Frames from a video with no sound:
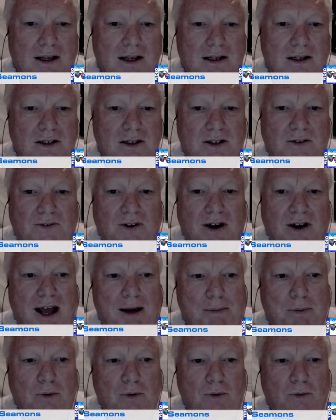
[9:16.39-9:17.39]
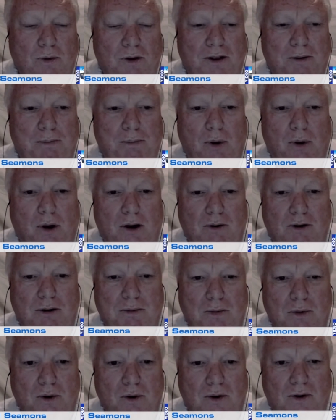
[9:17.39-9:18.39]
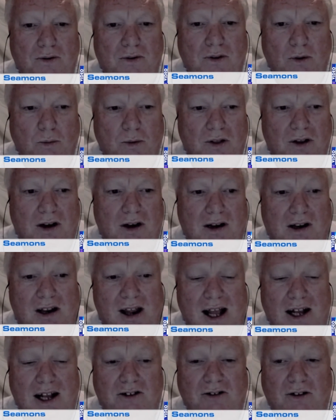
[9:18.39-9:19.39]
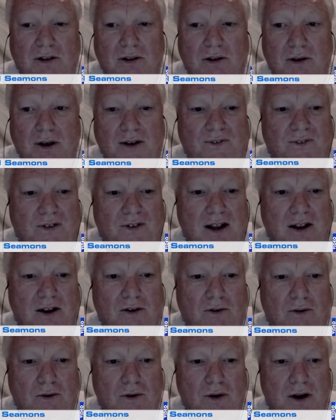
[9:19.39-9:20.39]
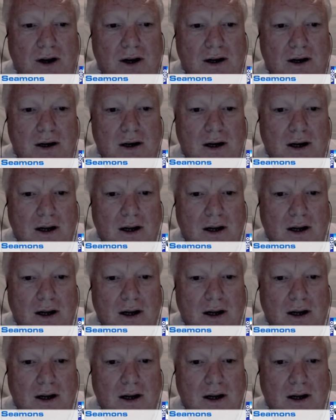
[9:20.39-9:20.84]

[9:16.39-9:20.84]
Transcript: is of an apple with a bite removed with a detached leaf in green